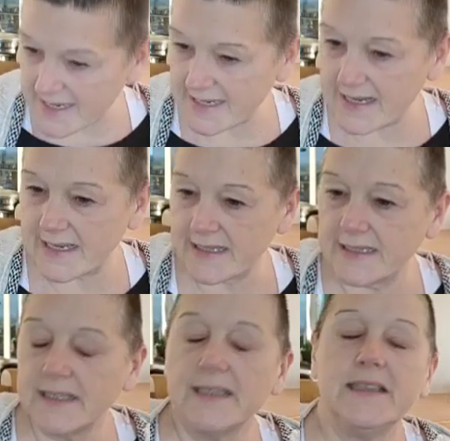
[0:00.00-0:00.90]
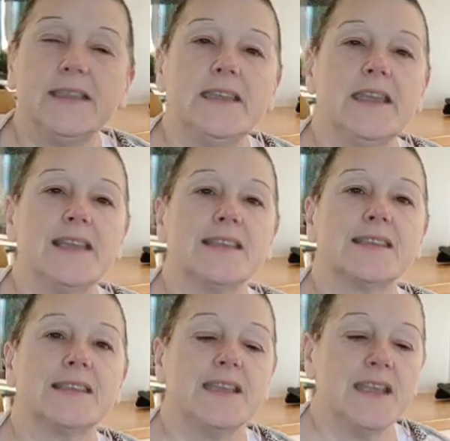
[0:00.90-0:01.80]
signed it,
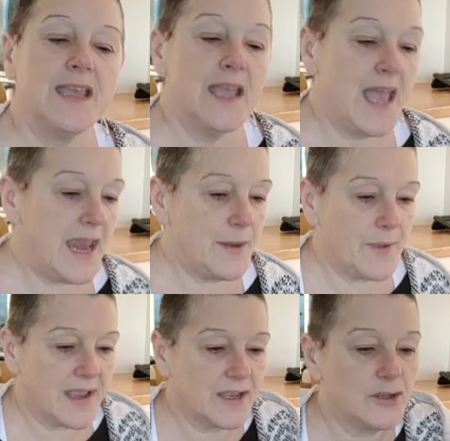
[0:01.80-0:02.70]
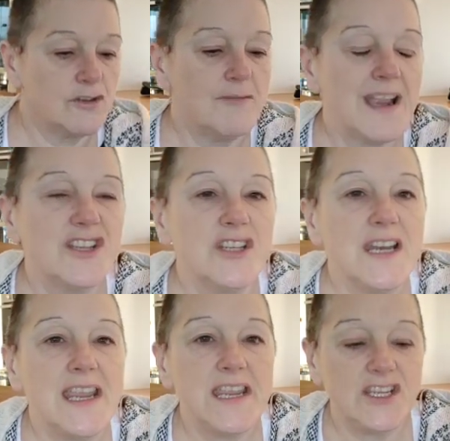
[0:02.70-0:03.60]
yes. Anyway,
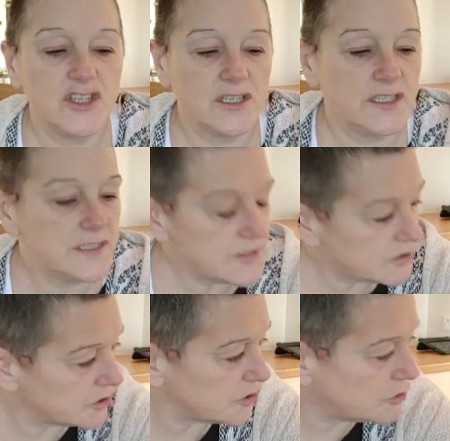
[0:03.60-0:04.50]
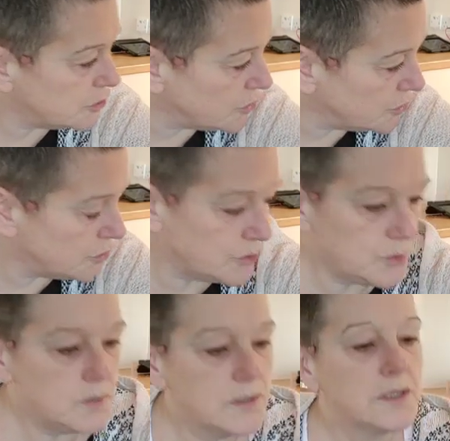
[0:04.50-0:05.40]
congratulations
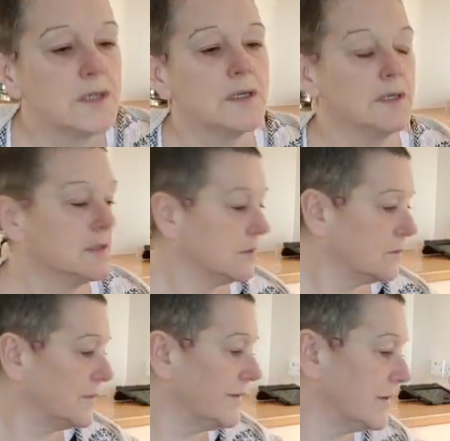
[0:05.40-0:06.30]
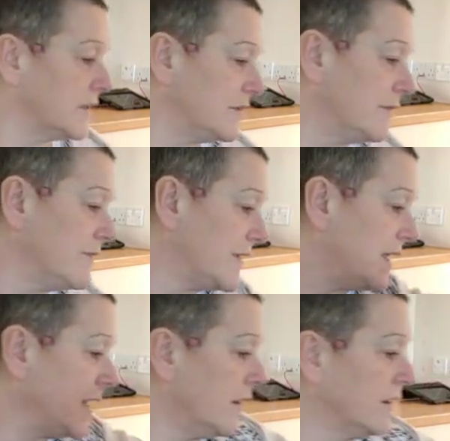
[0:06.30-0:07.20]
to, where are we, we're over
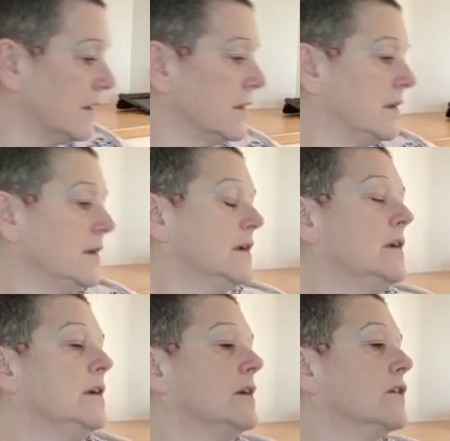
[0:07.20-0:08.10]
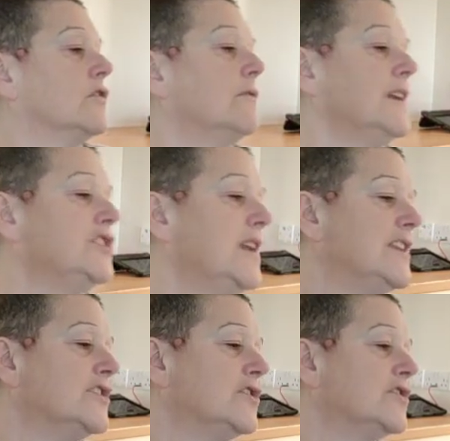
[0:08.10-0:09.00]
here,
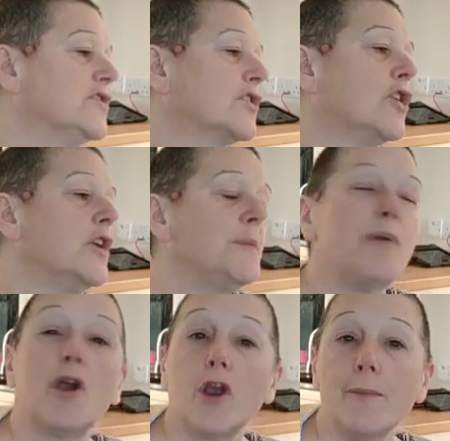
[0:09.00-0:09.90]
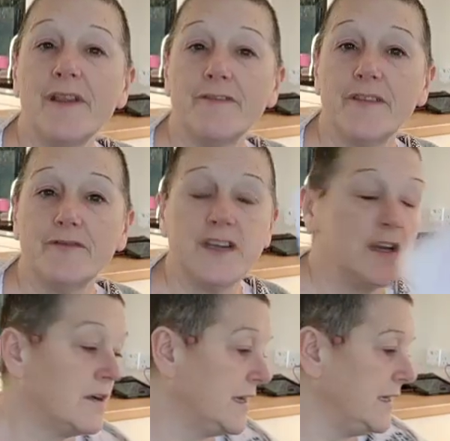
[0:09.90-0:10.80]
congratulations to Curly Perm
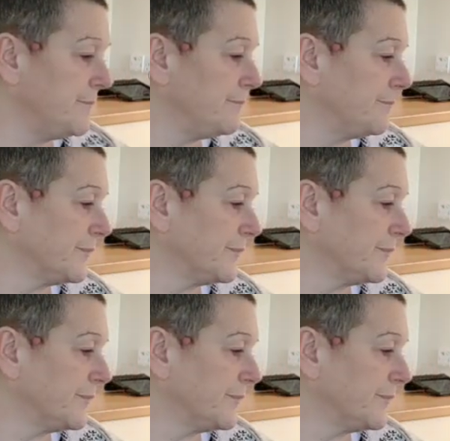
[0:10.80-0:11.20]
59.